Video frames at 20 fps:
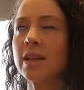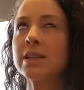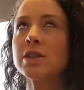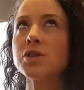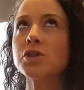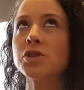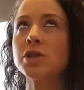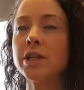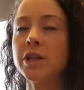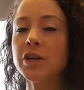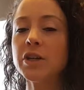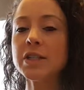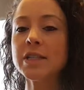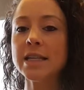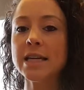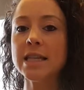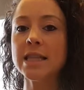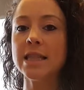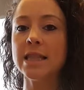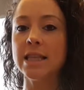
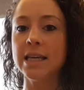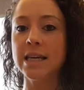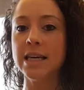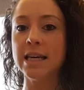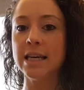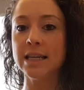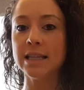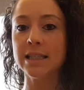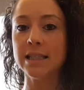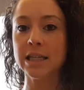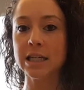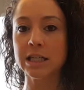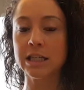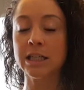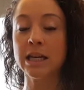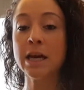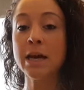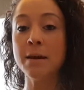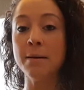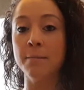seriously, the
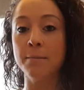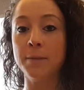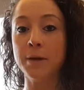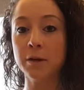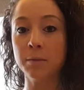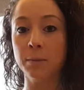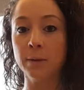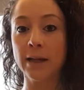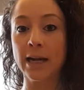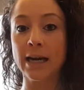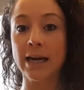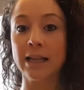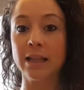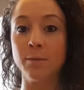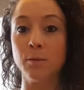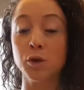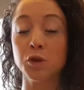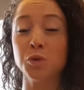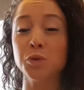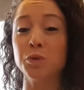easiest meal plan and the
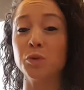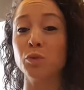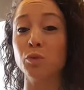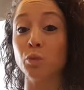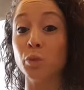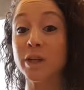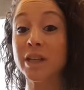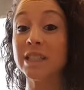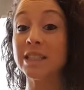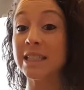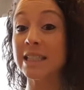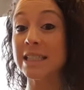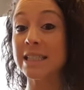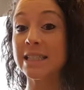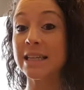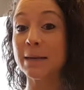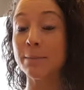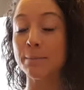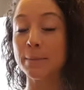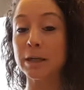most
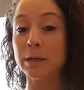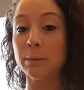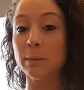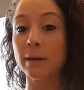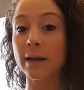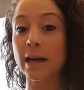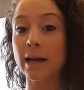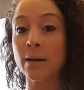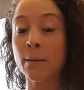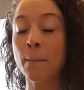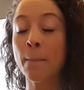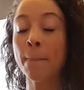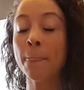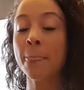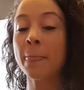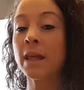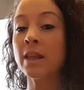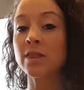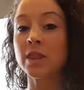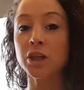realistic meal plan
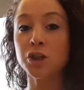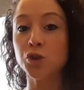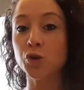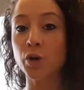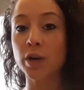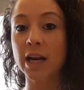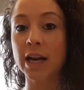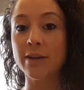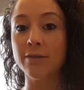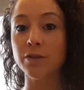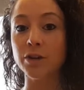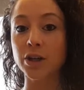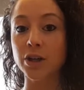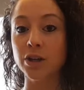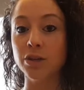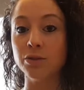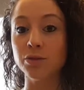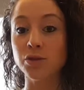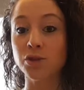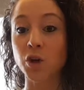that you could ever
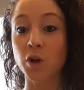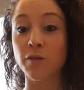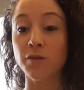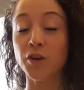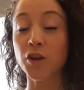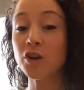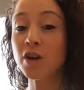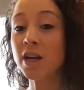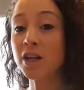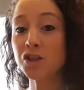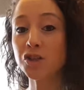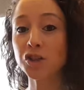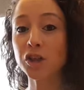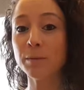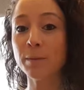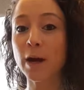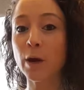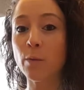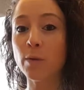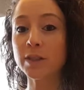use. So if you're not sure
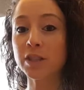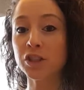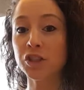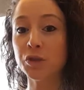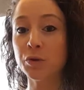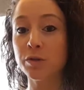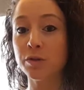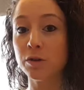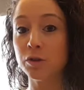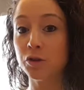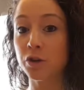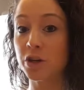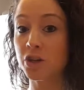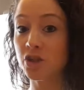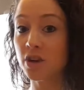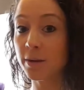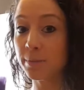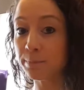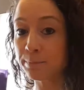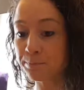about what to do with
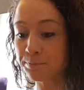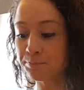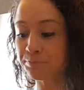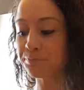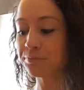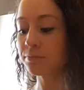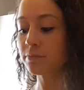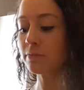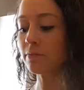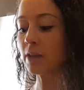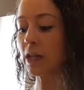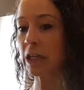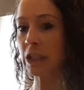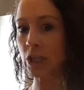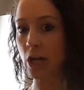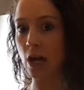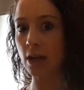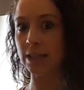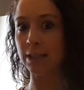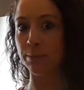nutrition,
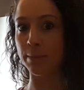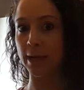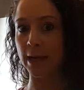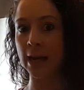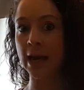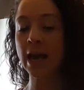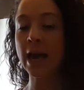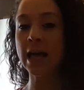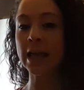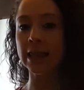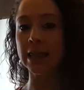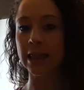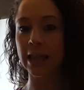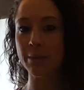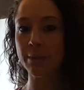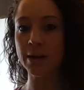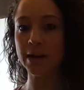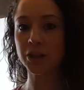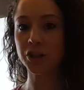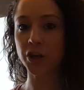talk to me.
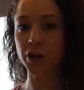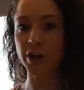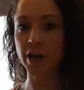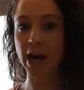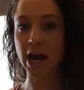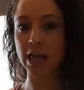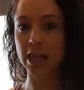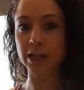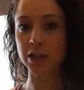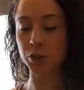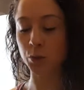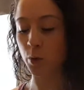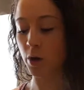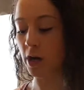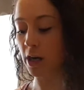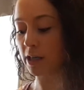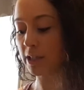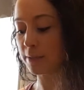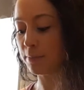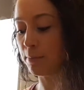Let me show you how this
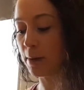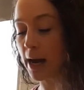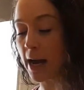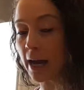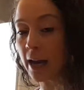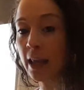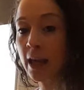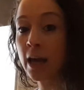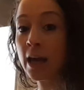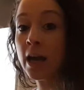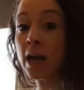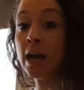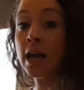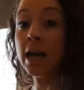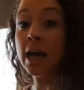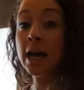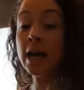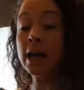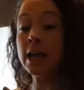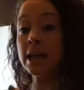works. But
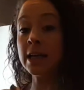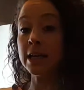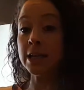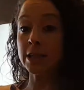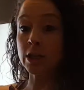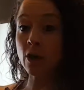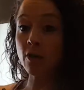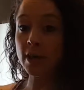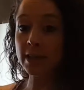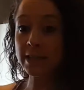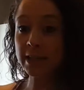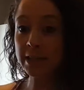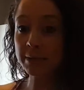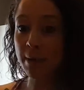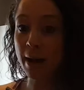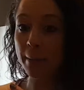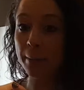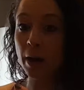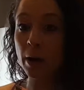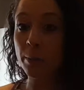so this is
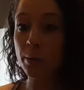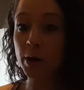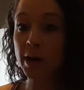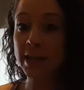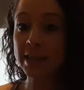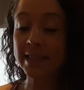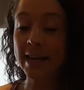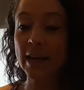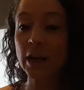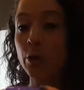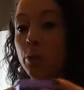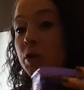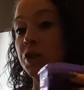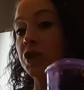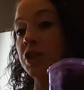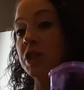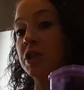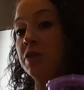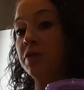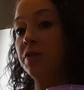my purple container,
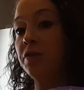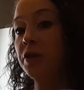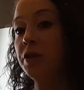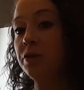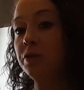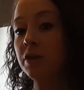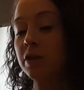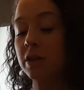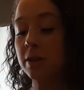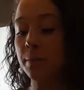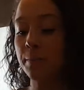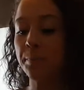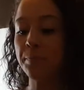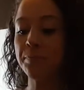which is fruits.